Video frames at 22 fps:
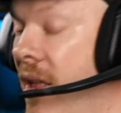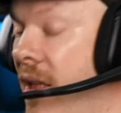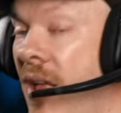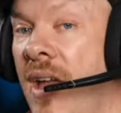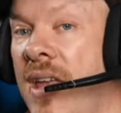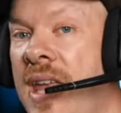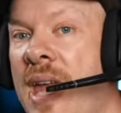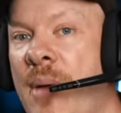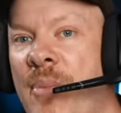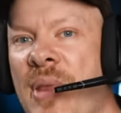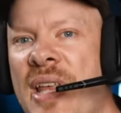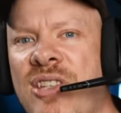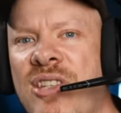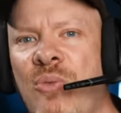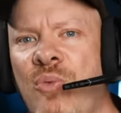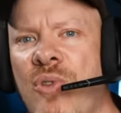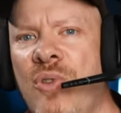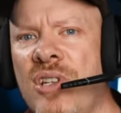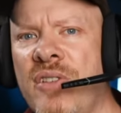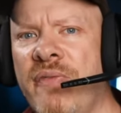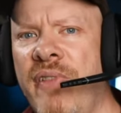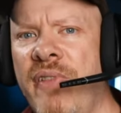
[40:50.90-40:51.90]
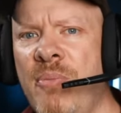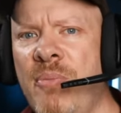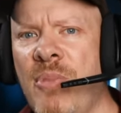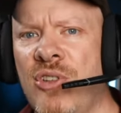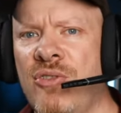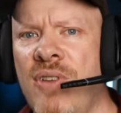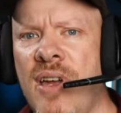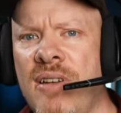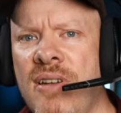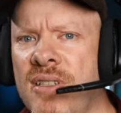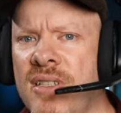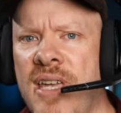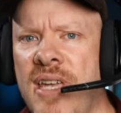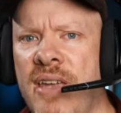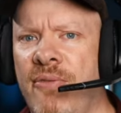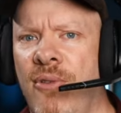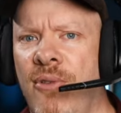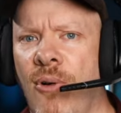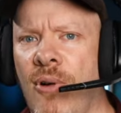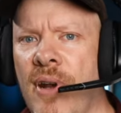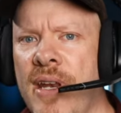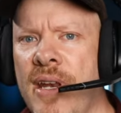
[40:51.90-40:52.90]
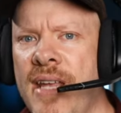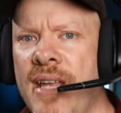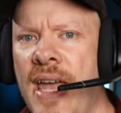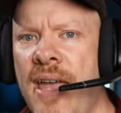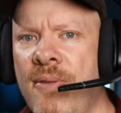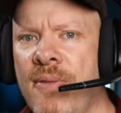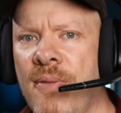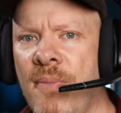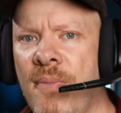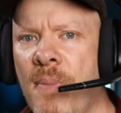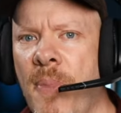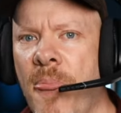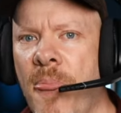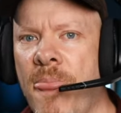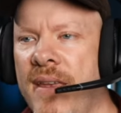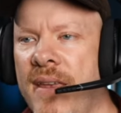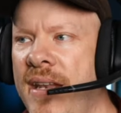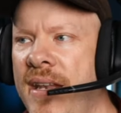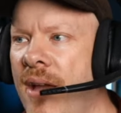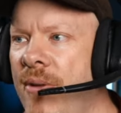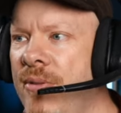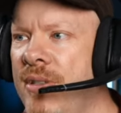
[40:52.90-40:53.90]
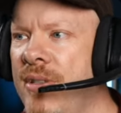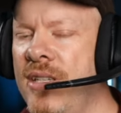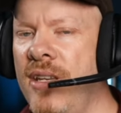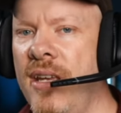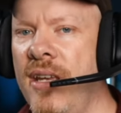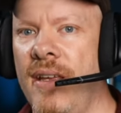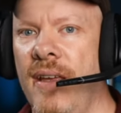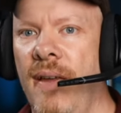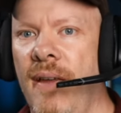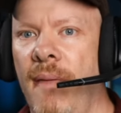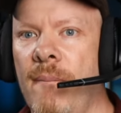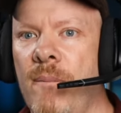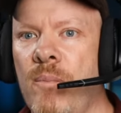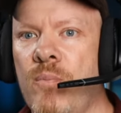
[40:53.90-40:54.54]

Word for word: Yeah, but that's the worst thing. My trousers keep falling down. You know, it's, it's too